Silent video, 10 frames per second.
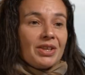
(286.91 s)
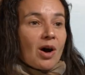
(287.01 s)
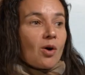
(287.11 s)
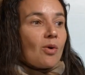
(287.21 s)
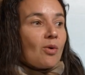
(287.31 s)

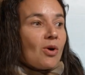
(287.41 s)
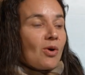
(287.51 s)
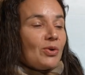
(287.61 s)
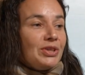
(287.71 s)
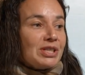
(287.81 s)
Now,
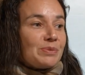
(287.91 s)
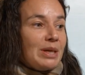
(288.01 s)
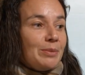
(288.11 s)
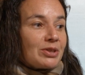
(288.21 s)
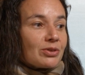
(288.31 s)
this
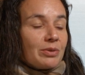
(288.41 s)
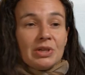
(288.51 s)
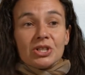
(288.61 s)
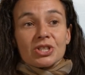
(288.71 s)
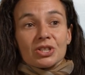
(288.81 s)
millimeter
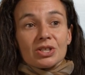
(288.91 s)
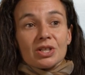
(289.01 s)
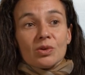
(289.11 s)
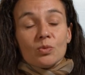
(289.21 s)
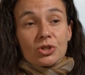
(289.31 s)

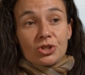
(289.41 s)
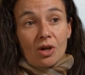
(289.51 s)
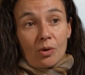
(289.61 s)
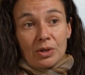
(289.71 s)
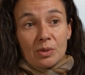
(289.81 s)
emission we
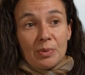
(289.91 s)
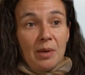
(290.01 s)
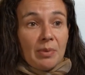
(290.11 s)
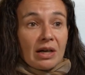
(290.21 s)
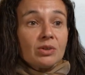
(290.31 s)
show in the
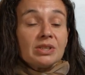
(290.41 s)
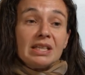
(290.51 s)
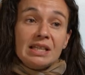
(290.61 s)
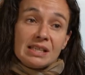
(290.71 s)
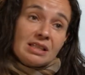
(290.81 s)
paper could
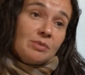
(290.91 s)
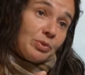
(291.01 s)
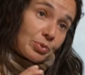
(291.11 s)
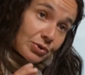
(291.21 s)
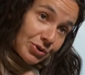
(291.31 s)
easily
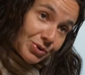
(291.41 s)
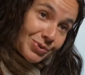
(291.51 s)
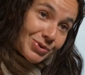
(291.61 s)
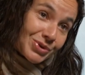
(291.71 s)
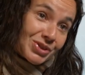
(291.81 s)
be
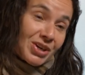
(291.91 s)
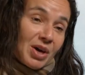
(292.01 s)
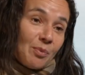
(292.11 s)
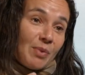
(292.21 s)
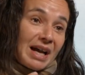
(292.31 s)
produced
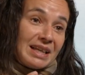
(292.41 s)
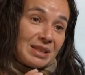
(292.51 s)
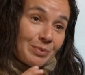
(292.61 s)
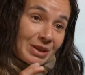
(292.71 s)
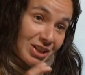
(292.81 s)
by
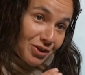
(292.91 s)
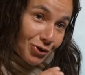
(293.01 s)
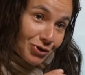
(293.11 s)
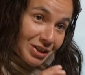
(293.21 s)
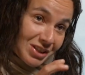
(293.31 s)
the
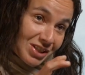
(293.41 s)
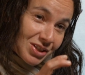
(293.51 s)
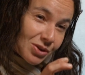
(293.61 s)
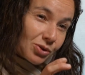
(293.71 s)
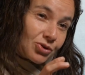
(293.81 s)
material that is
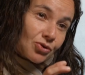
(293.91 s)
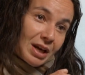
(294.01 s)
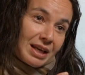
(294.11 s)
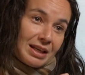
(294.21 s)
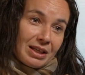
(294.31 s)
still
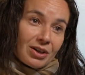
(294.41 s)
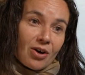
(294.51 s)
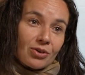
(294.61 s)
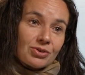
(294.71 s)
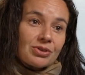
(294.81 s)
draining
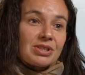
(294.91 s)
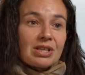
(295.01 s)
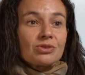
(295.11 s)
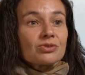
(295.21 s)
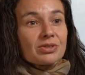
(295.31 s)
onto the
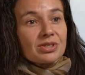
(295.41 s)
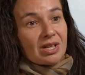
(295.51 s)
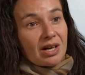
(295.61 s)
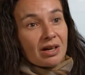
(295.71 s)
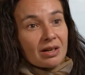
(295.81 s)
central
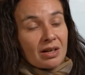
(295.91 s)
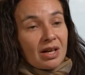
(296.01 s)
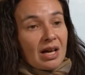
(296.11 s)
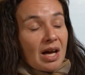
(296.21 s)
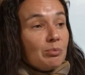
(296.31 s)
star.
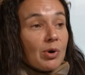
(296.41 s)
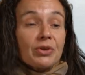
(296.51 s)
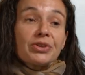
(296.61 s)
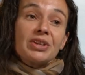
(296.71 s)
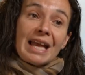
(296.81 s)
And
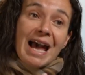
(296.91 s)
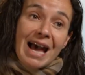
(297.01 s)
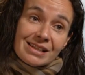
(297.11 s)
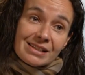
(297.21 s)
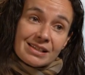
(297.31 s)
both the
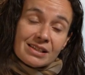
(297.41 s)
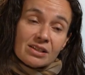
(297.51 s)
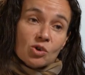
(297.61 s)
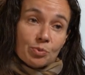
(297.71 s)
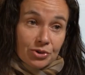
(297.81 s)
gas
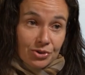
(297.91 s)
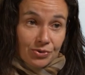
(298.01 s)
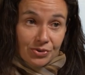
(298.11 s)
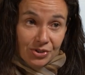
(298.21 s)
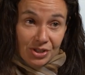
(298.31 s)
could
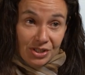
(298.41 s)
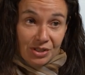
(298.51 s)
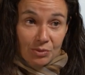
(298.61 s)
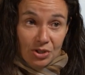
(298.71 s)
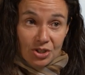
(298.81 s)
produce this
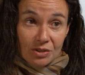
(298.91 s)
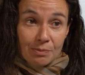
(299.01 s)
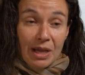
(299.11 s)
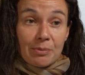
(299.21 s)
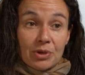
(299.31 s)

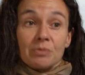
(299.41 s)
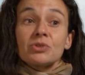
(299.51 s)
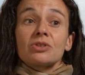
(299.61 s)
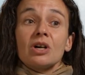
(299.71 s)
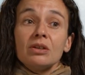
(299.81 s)
emission by
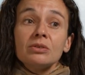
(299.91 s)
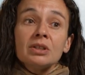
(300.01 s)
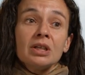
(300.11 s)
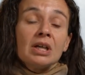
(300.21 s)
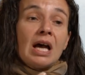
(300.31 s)
Bremsstrahlung,